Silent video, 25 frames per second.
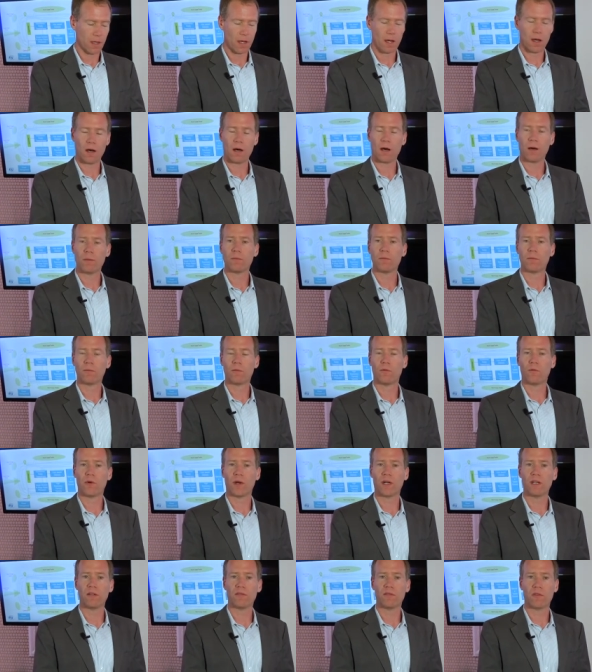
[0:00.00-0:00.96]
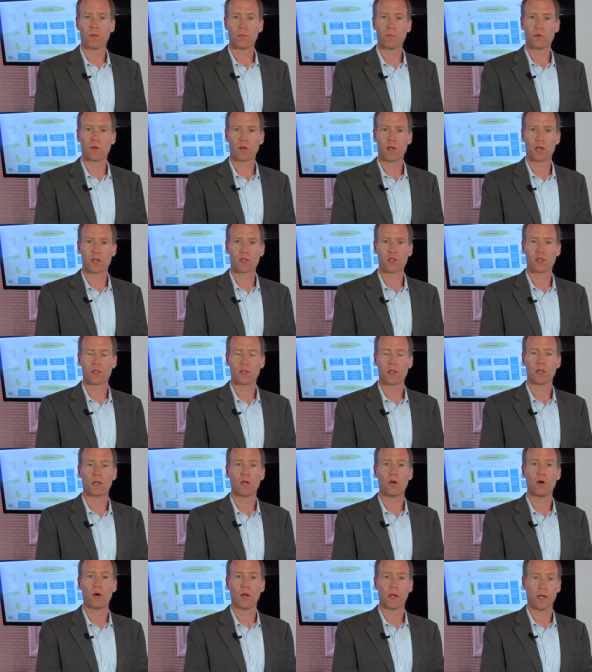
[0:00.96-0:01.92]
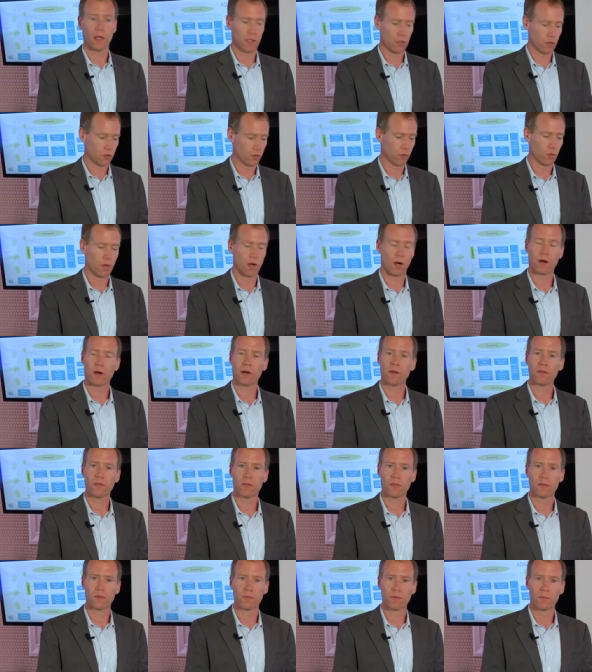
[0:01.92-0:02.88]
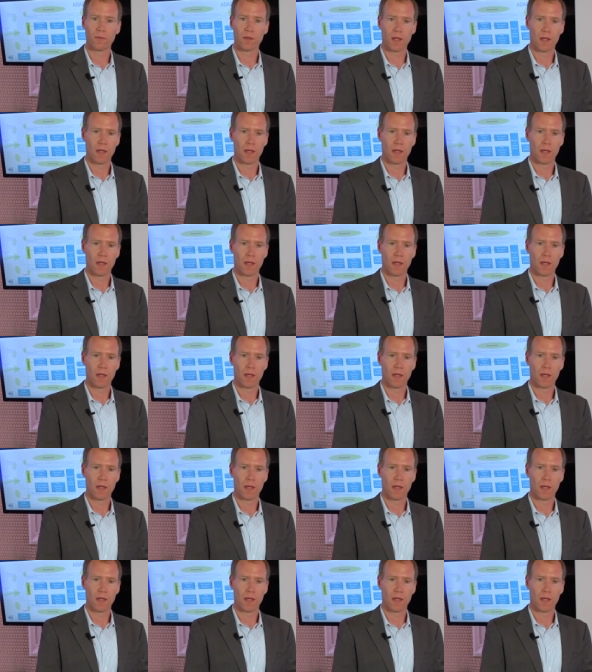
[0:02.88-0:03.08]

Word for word: um, ready for production and going into cars,